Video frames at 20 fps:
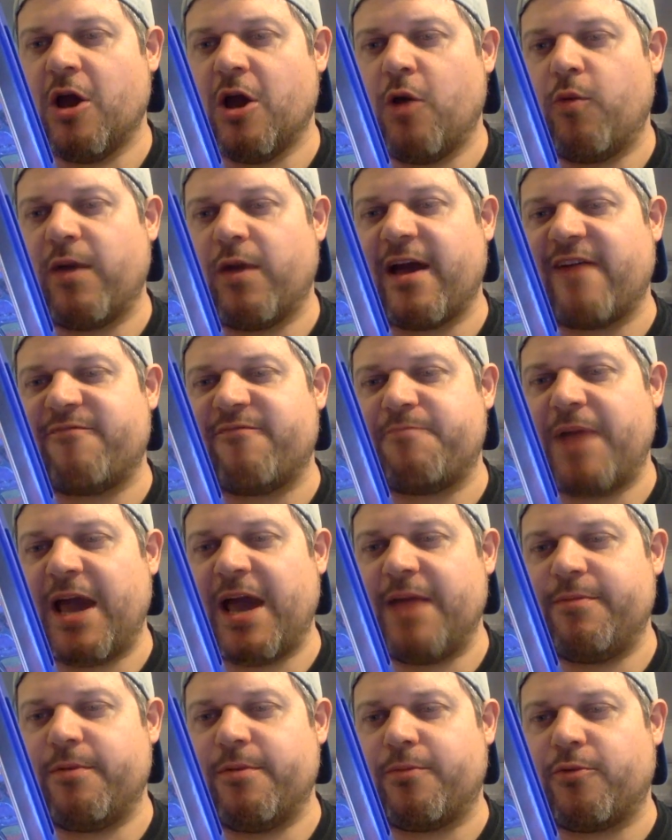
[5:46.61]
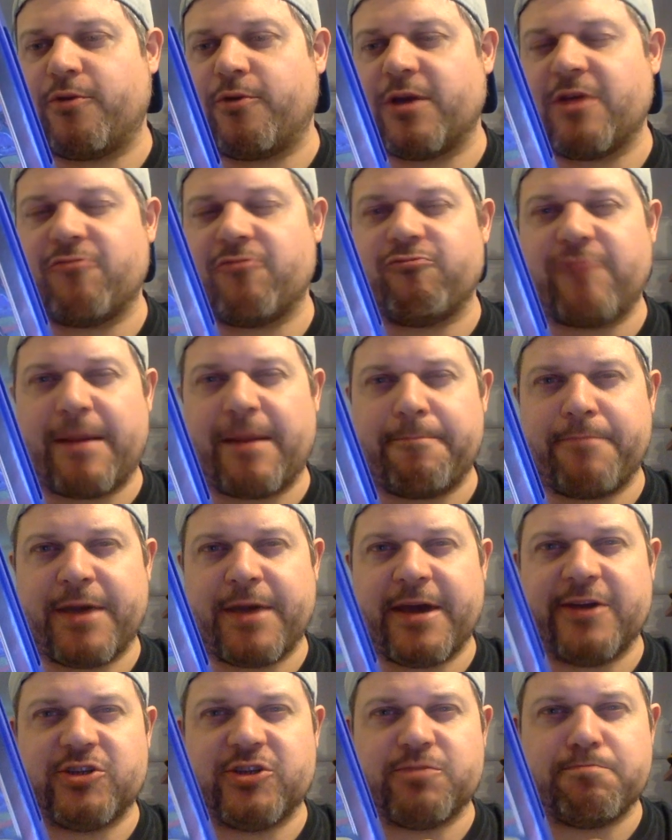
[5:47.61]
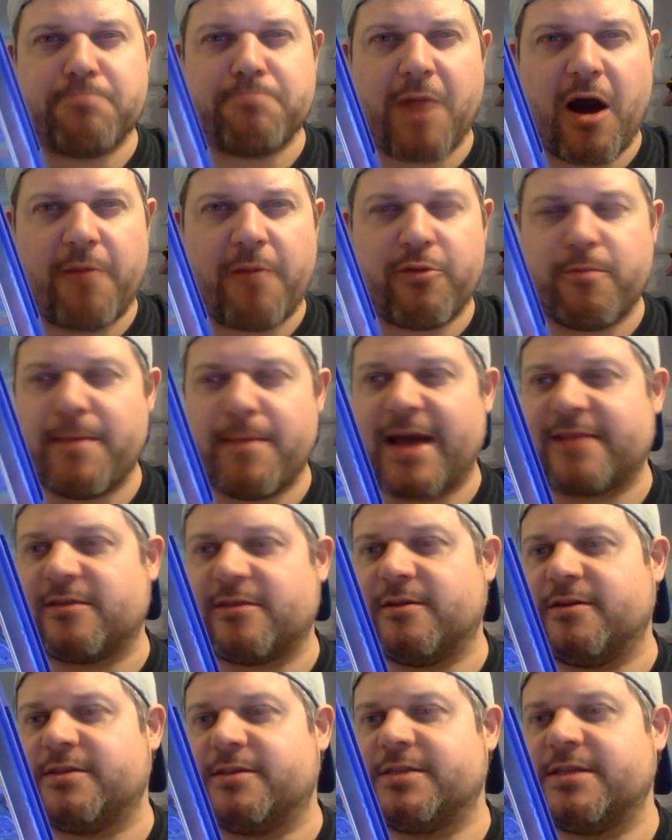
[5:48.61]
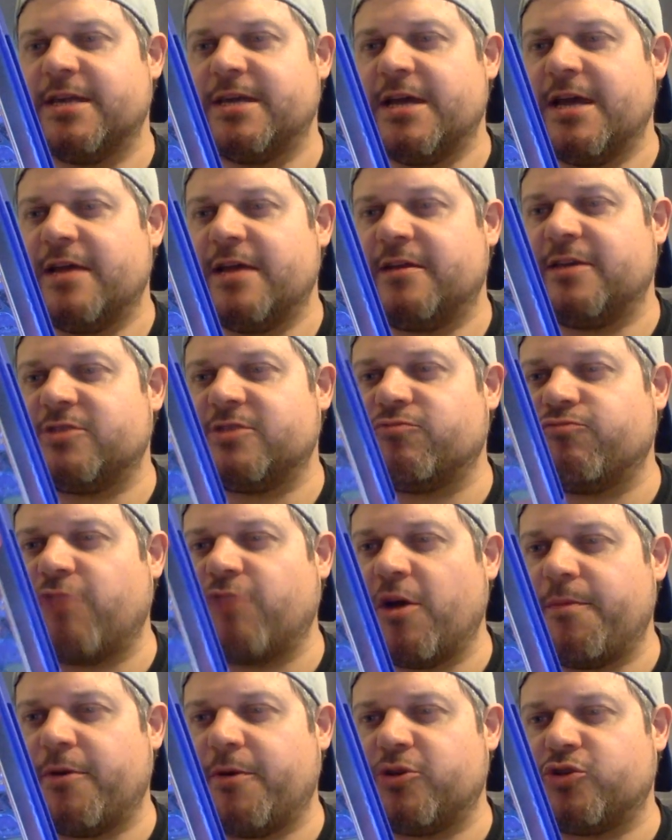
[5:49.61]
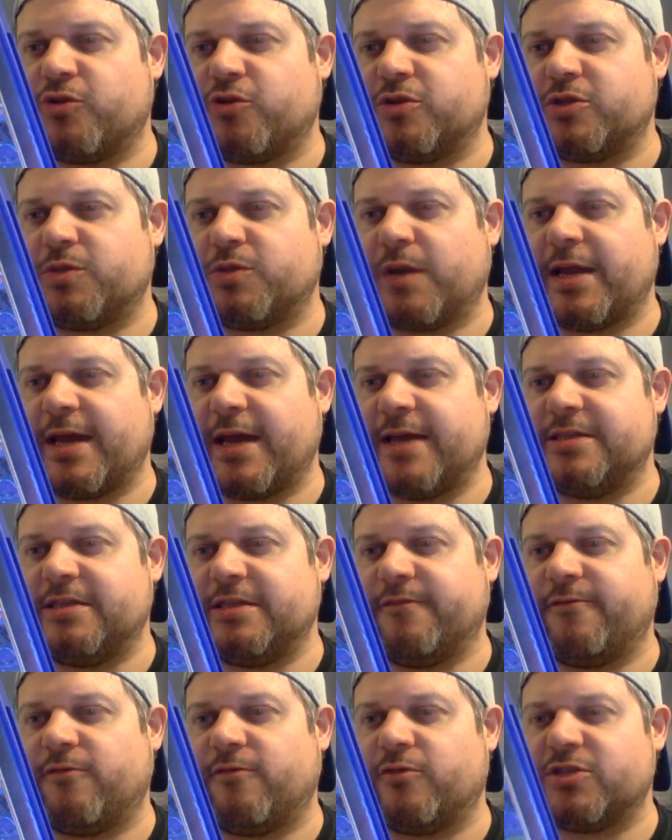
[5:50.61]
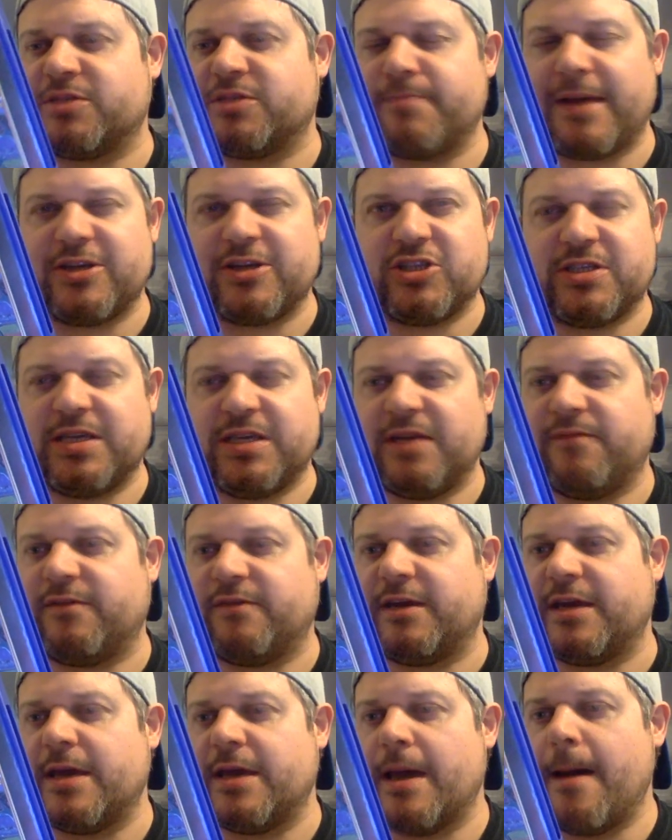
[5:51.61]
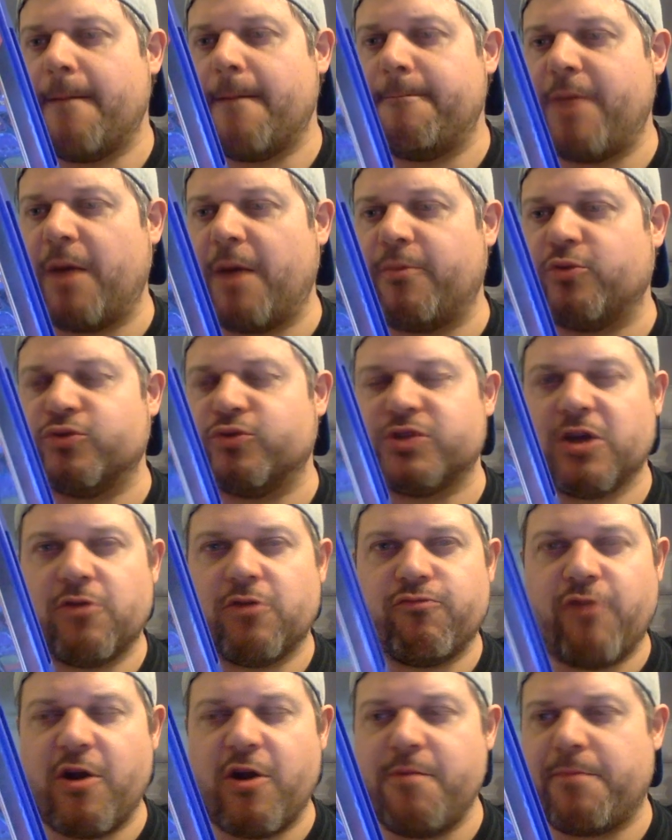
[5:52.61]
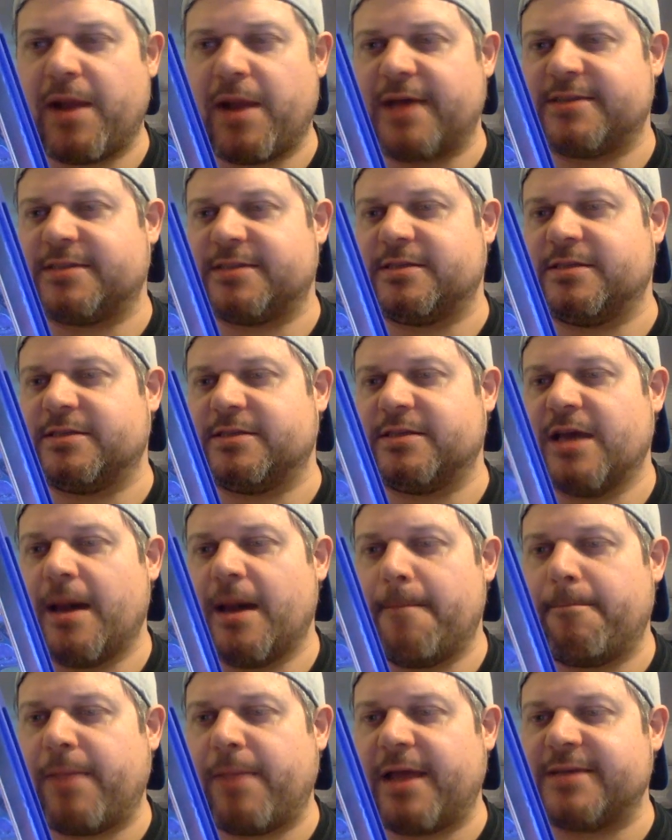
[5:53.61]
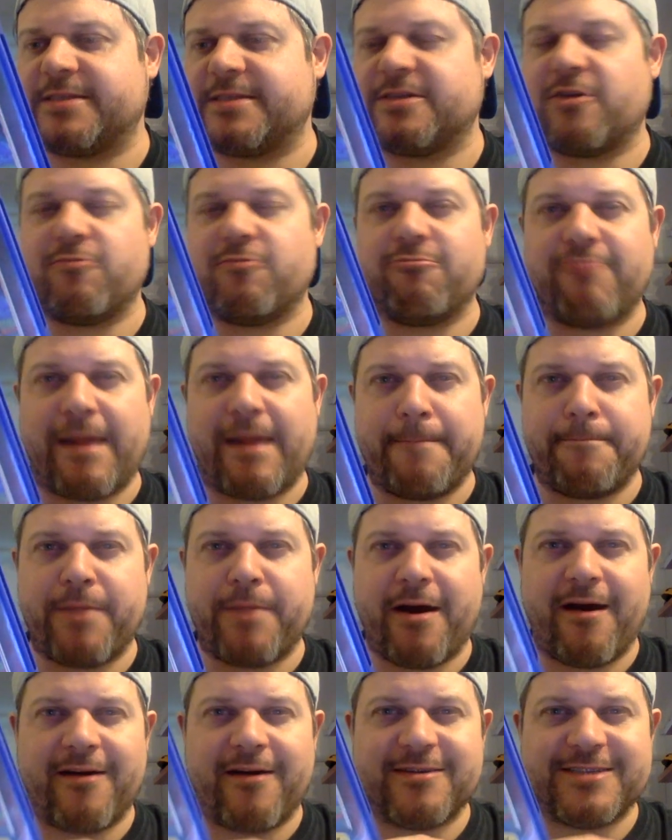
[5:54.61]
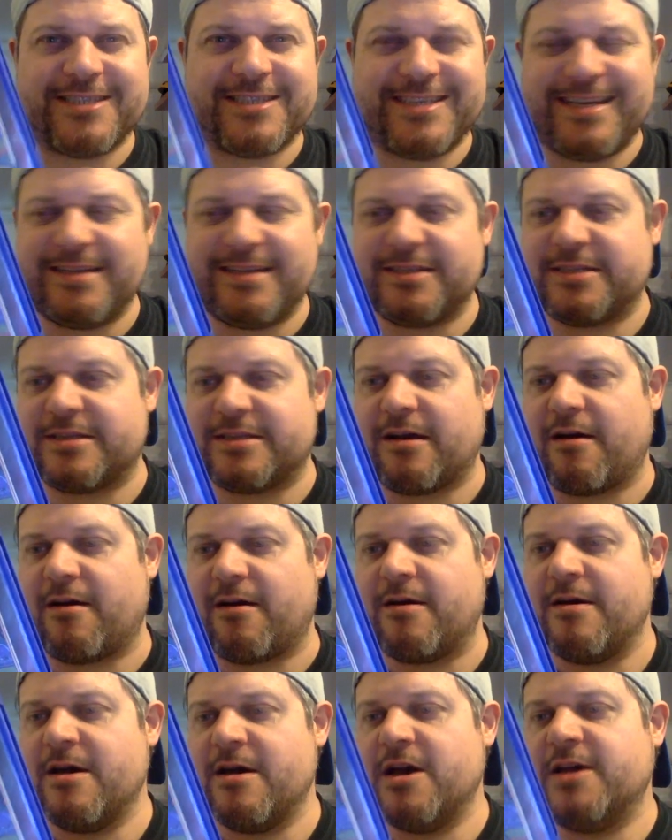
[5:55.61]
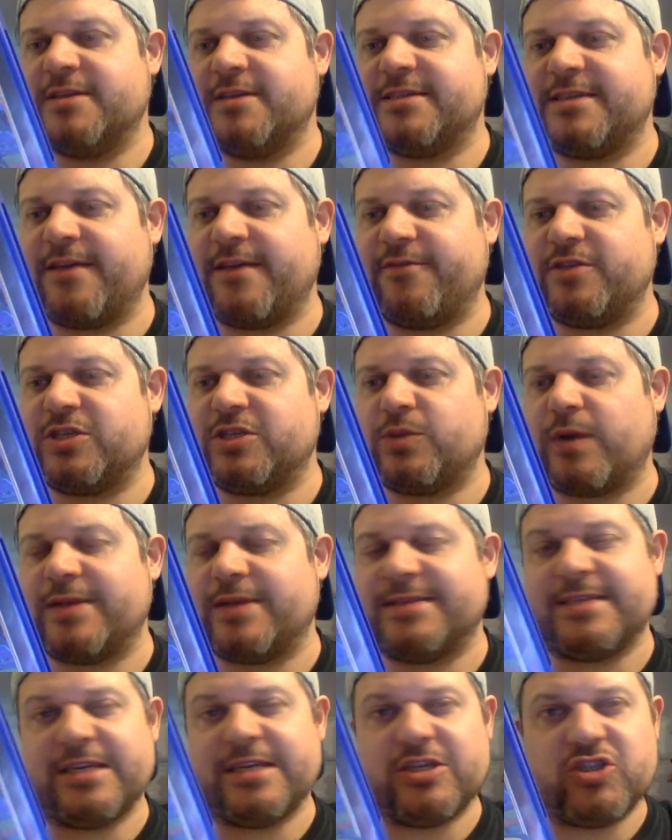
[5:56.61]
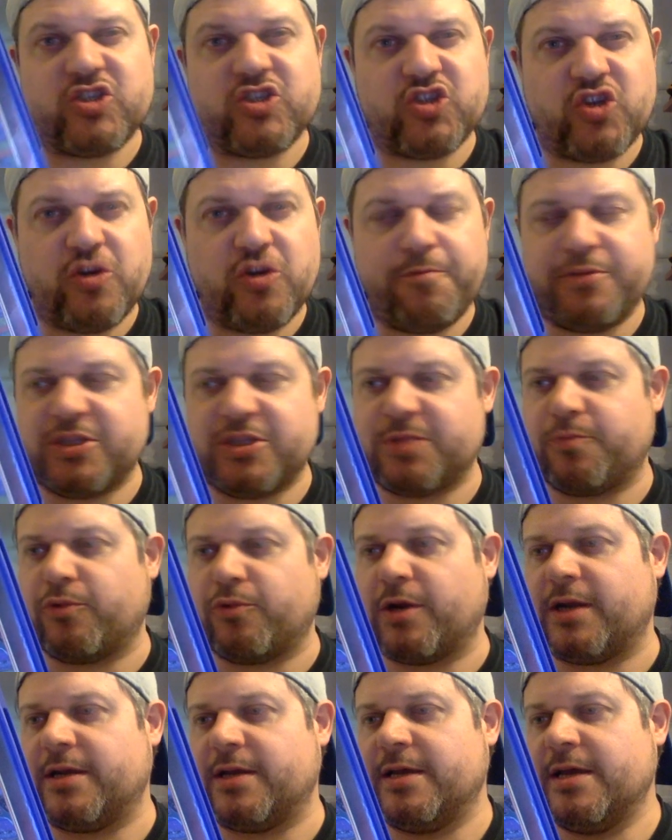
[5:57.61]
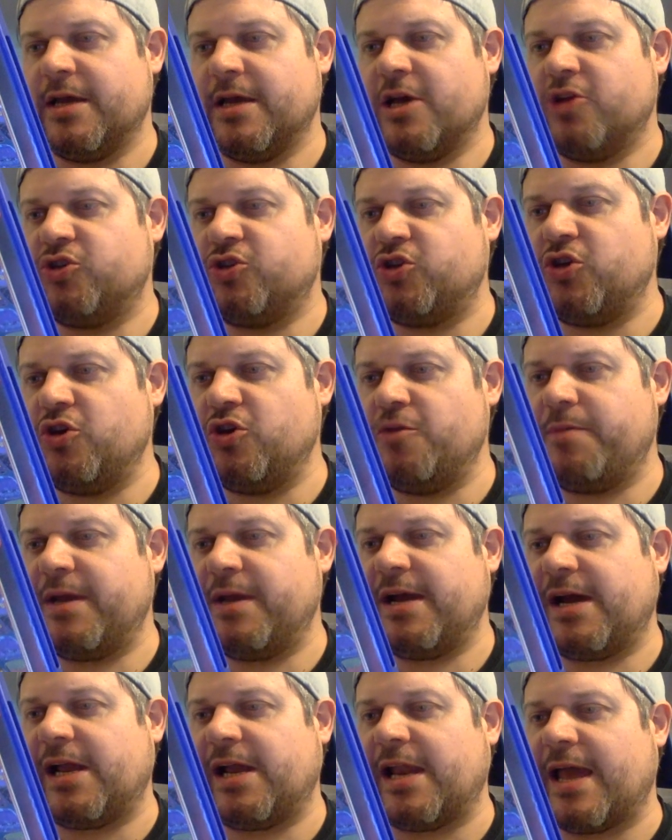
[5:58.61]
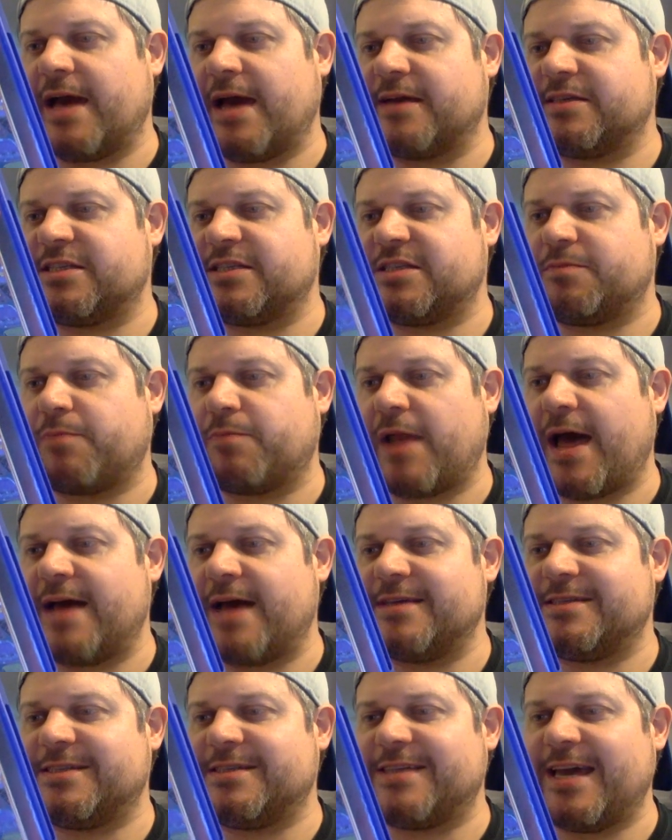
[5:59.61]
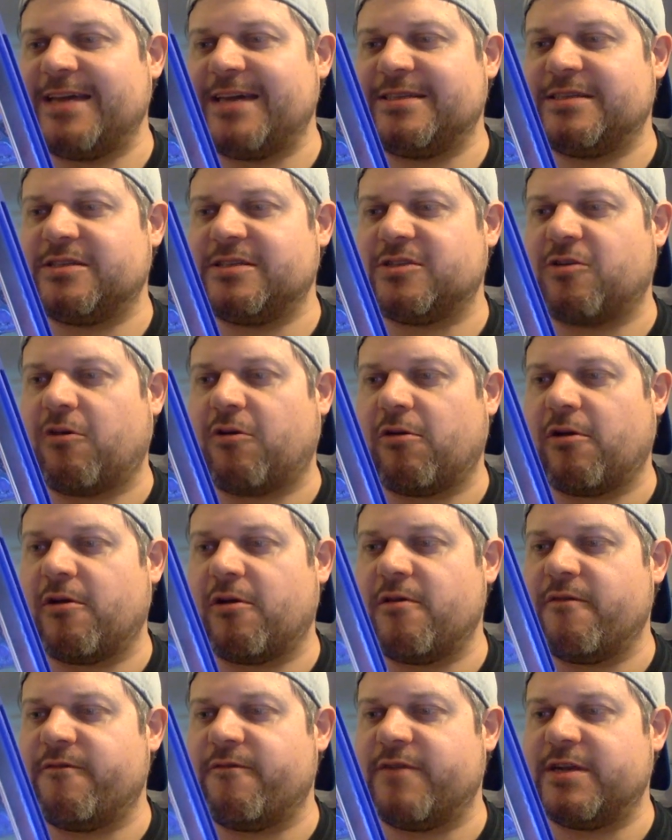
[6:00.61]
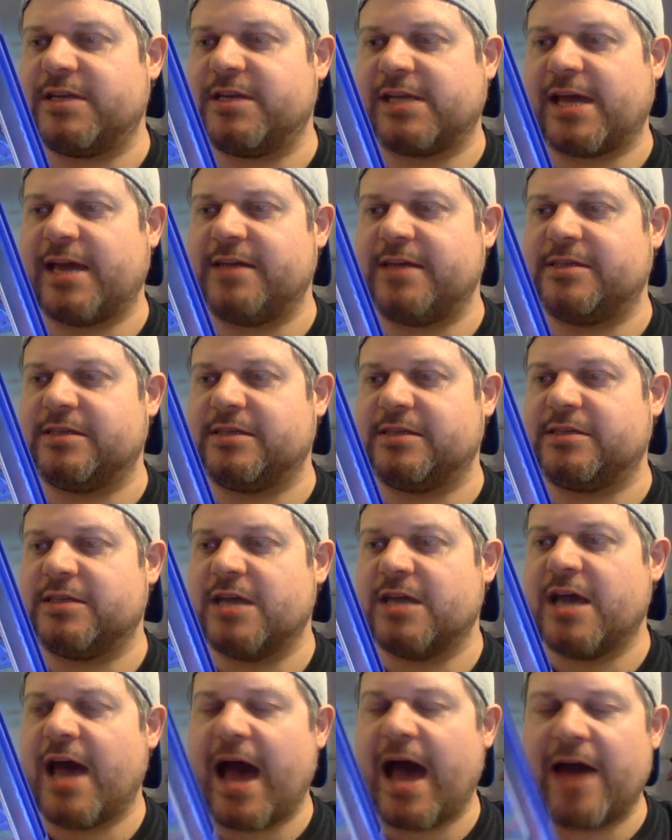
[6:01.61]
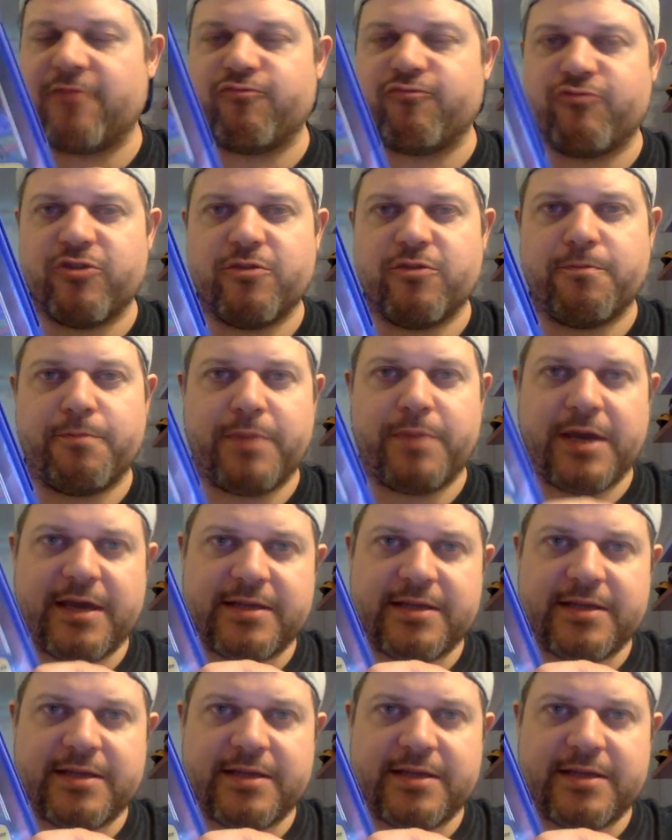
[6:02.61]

We have Paperboy, Rampage, Marble Madness. There's Robotron 2084, Smash TV, Bubbles, Road Blasters, Blaster Rampart, Sinistar, 720, Super Sprint, Tubing, Kallax, Splat, Satan's Hollow, Vindicators, and Root Beer